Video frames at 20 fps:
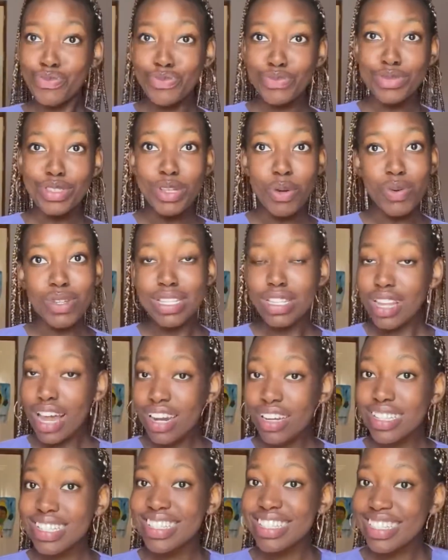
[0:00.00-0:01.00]
There was a lot
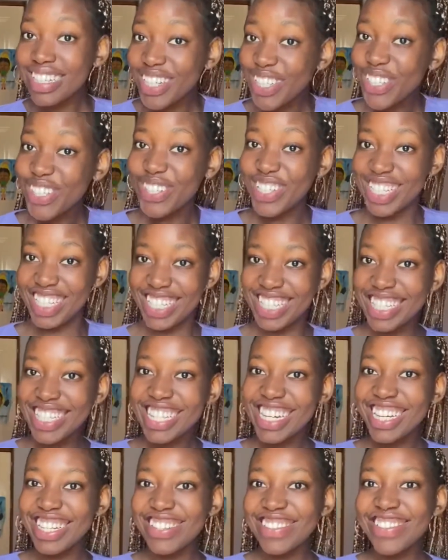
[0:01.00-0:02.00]
of tears,
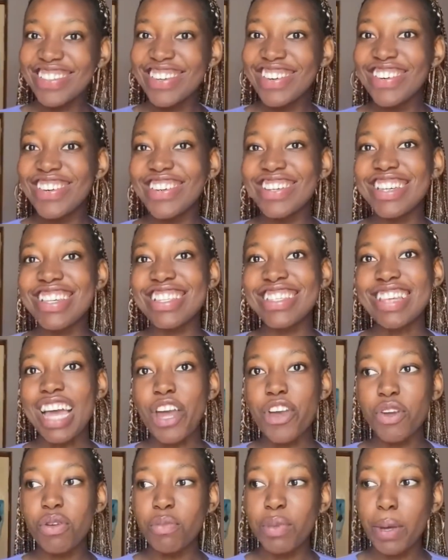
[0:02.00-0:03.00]
you know, because I
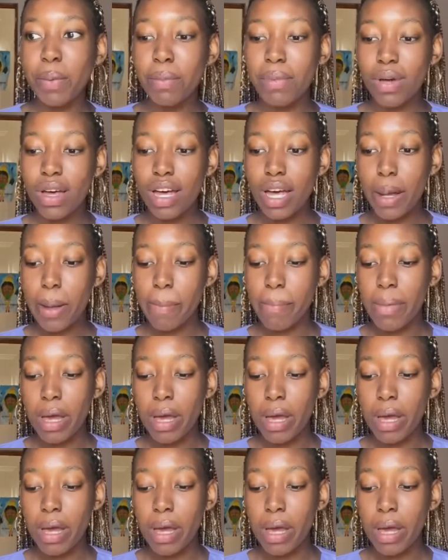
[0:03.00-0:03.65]
remember